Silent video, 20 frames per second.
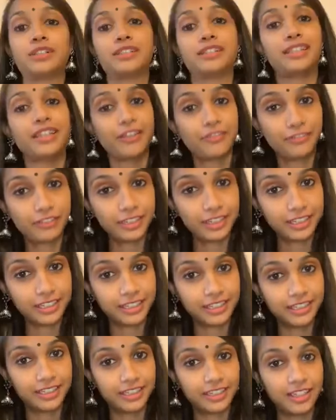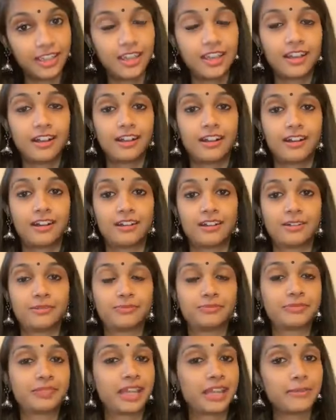definitely
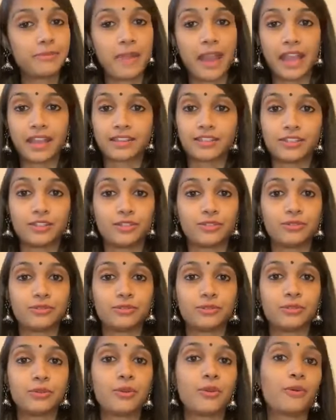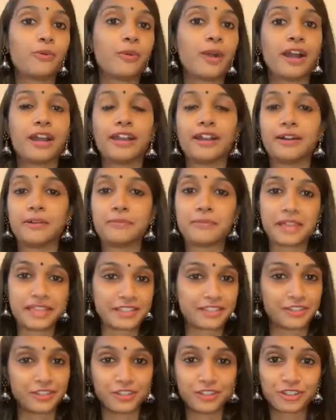get back to you via
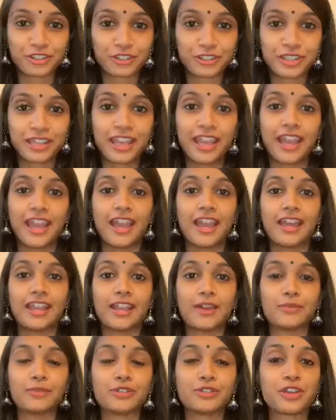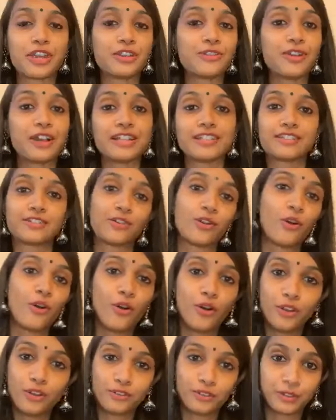message. And I will try to answer
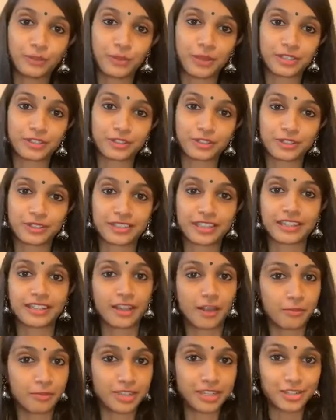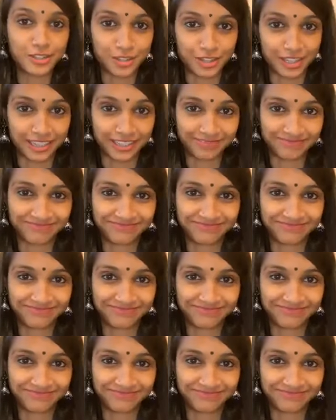all of the questions that come in today.